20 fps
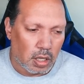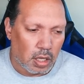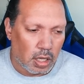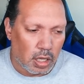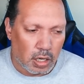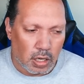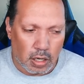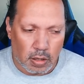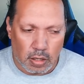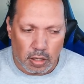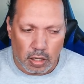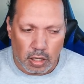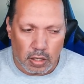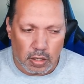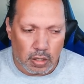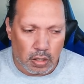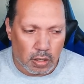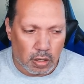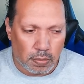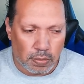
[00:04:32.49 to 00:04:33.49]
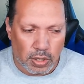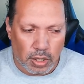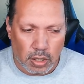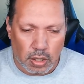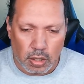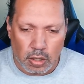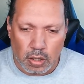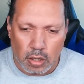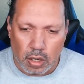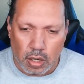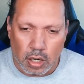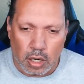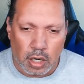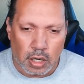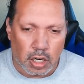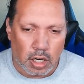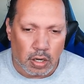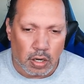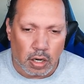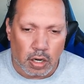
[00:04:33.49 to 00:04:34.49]
And it's going to be hard
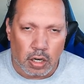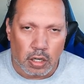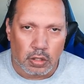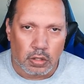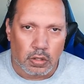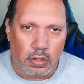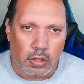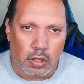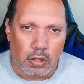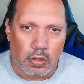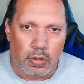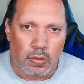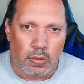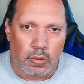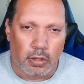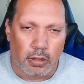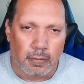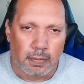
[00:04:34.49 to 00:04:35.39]
and hard to go through.